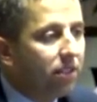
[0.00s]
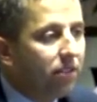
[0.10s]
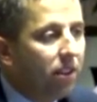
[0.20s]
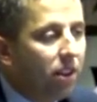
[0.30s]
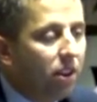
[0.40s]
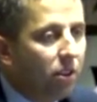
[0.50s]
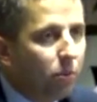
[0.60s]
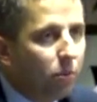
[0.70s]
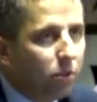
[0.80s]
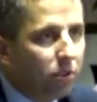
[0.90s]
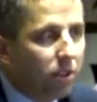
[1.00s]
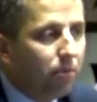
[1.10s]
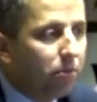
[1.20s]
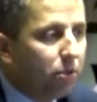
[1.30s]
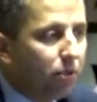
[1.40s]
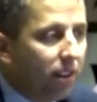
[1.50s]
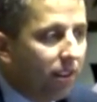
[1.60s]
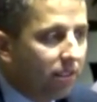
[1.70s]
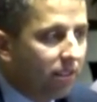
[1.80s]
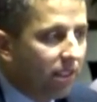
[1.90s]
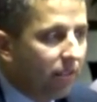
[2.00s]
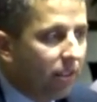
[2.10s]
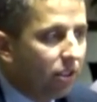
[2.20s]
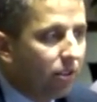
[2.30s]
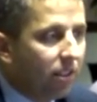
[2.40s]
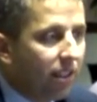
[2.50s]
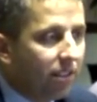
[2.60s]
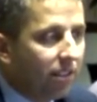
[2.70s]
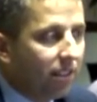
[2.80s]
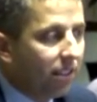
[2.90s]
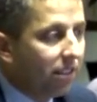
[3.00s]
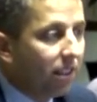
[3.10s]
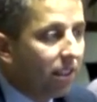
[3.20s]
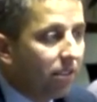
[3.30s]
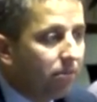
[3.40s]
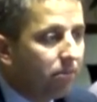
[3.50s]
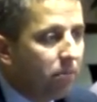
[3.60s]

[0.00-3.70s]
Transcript: diff, which was up from 2,700 in 1999.